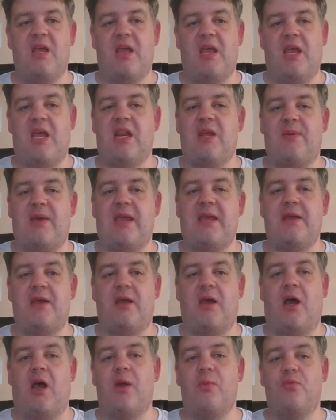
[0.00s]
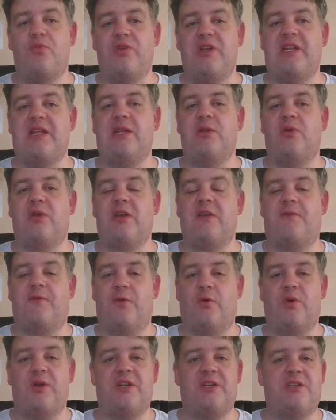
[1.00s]
Anyway, I'm really looking
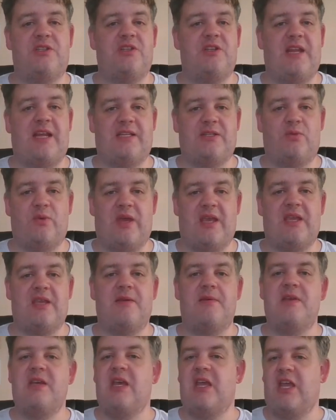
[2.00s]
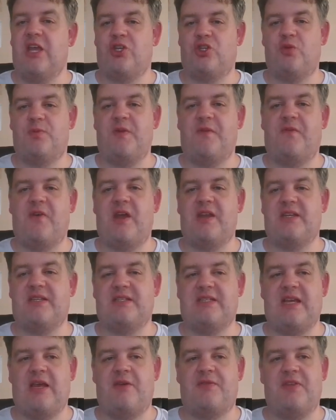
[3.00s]
forward to next week. It should be fun to
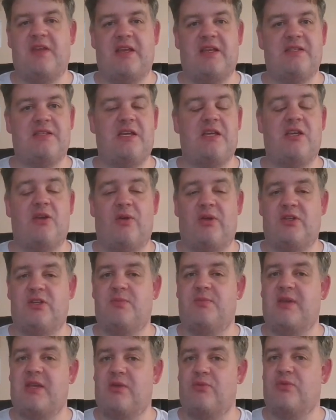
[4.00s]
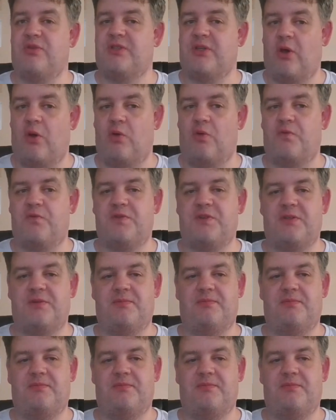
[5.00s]
see how things are going to be resolved.